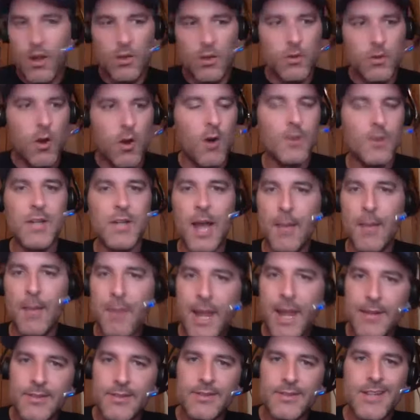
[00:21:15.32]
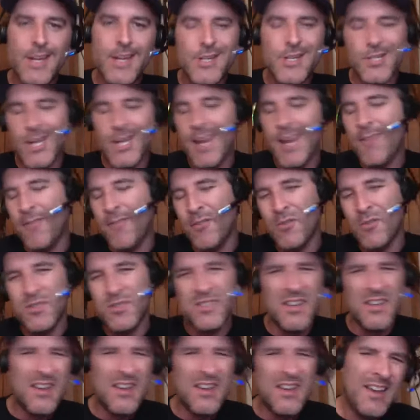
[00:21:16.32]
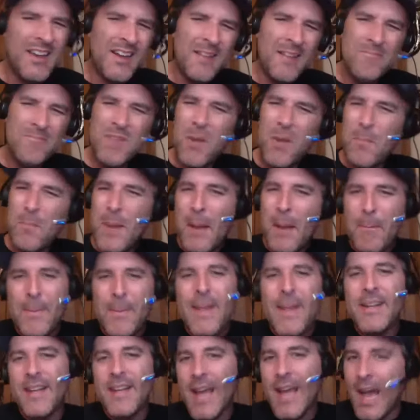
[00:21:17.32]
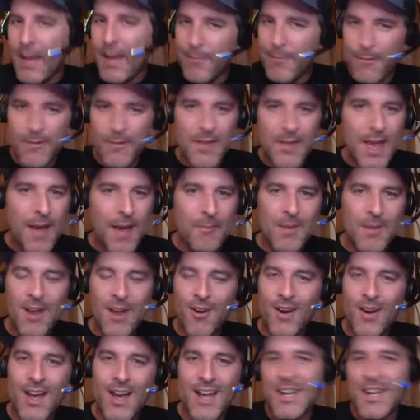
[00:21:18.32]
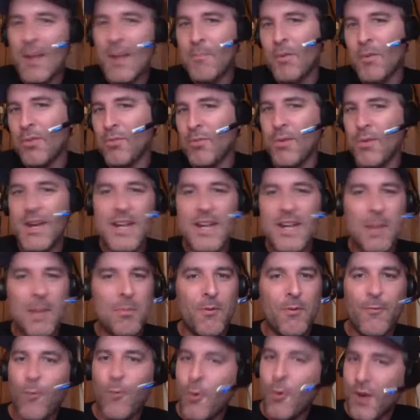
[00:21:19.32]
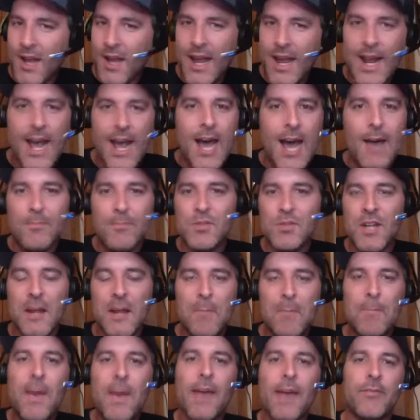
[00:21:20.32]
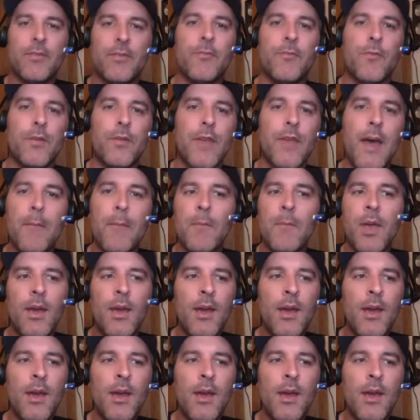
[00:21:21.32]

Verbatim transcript: but you know, longtime Kansas City Chief who's you know been a bit guy for them. You know, a number three, number four kind of option at best